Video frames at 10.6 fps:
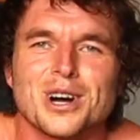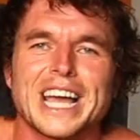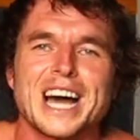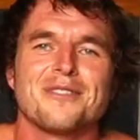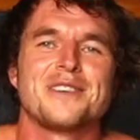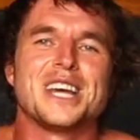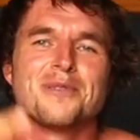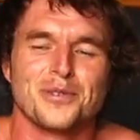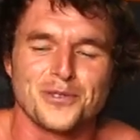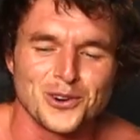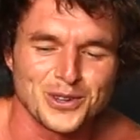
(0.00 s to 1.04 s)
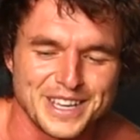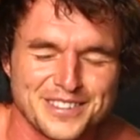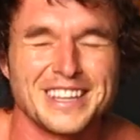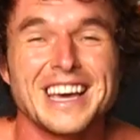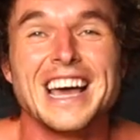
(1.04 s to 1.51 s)
workout video before
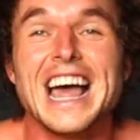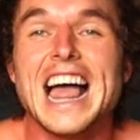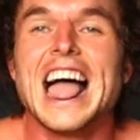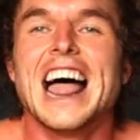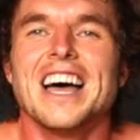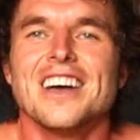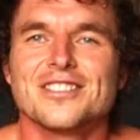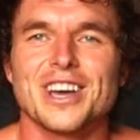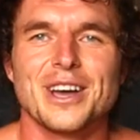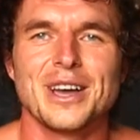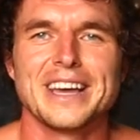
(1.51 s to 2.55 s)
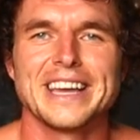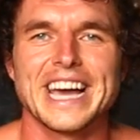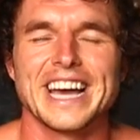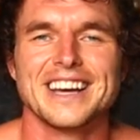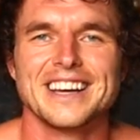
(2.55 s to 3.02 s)
this. So
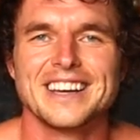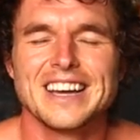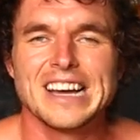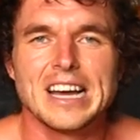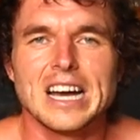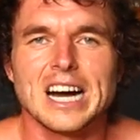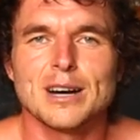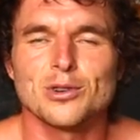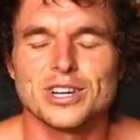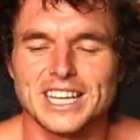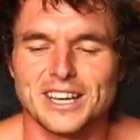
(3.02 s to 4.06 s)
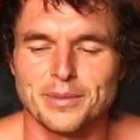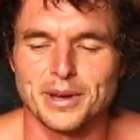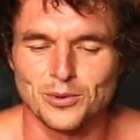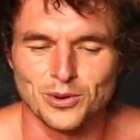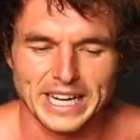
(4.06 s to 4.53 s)
yeah, I'm already a little
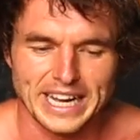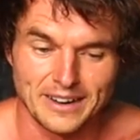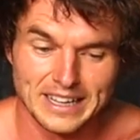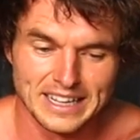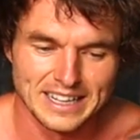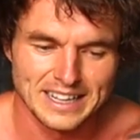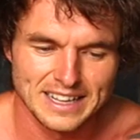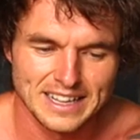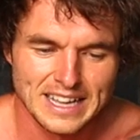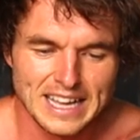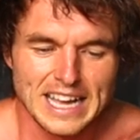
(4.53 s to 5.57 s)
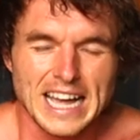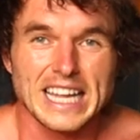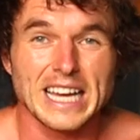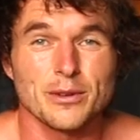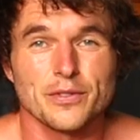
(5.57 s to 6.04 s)
bit worn out.
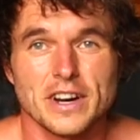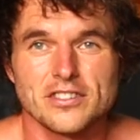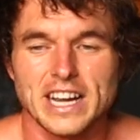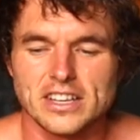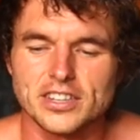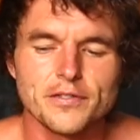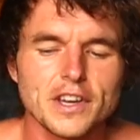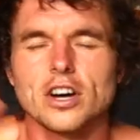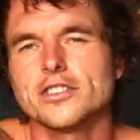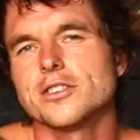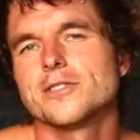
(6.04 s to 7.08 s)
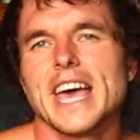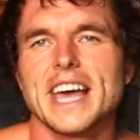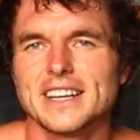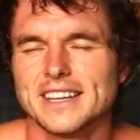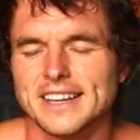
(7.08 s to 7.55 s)
And that was very challenging. If you can't do
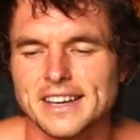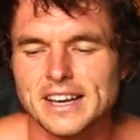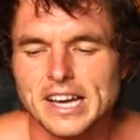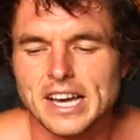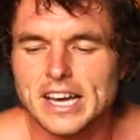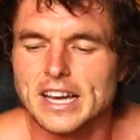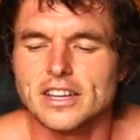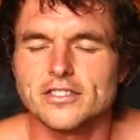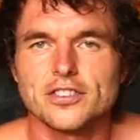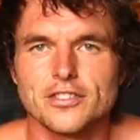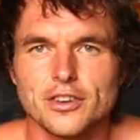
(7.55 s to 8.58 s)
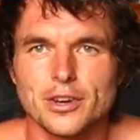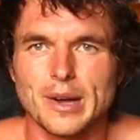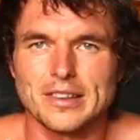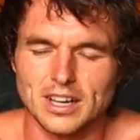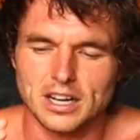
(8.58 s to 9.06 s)
10, just
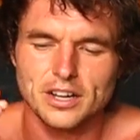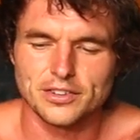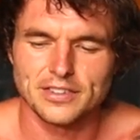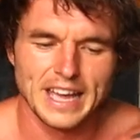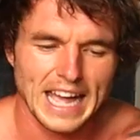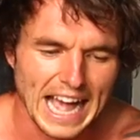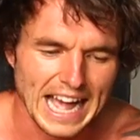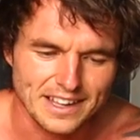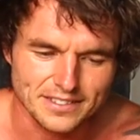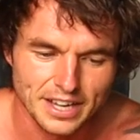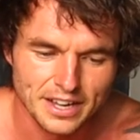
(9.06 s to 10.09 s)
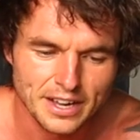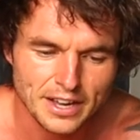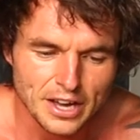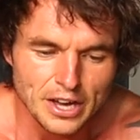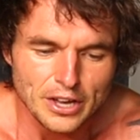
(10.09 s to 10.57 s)
do as close as
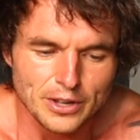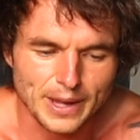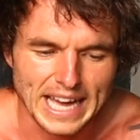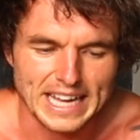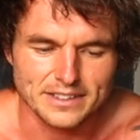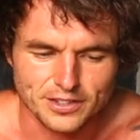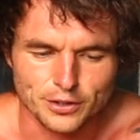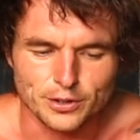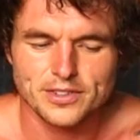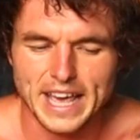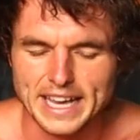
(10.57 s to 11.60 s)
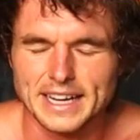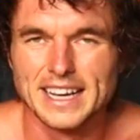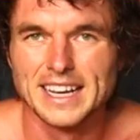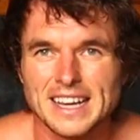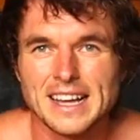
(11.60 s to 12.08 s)
you can to 10.
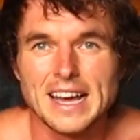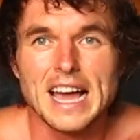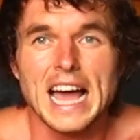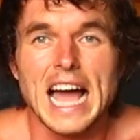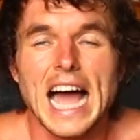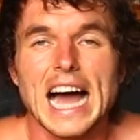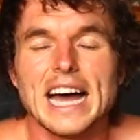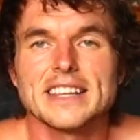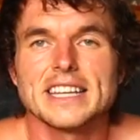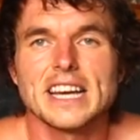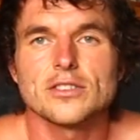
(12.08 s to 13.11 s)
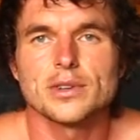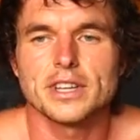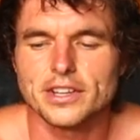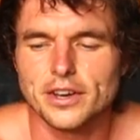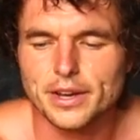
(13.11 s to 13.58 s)
And the next one
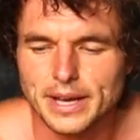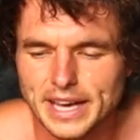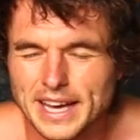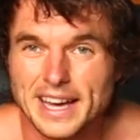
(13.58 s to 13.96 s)
I'm gonna do